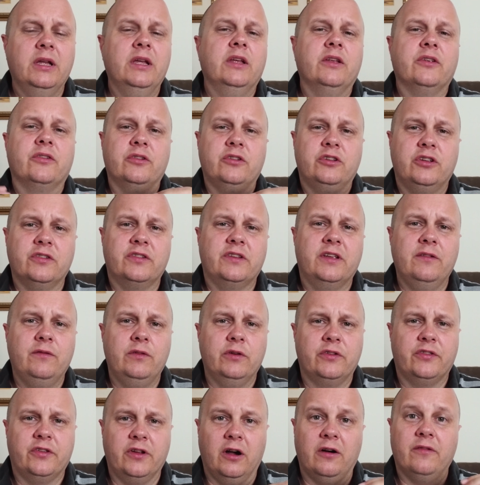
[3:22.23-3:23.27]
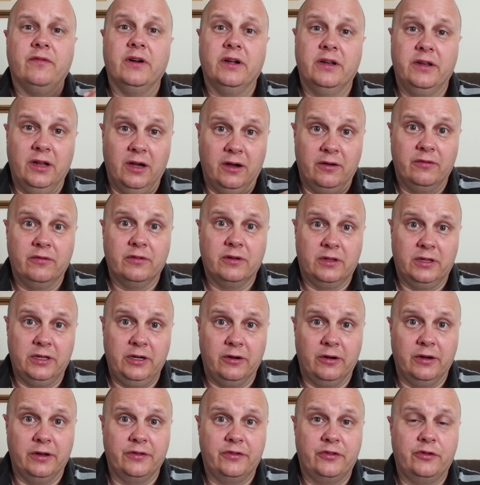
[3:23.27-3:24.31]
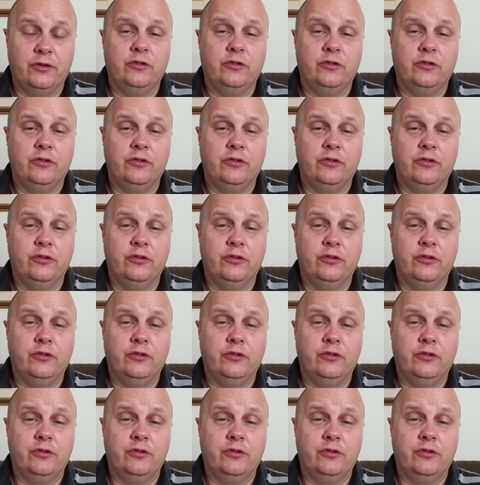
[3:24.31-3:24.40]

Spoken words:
so just give yourself enough clearance.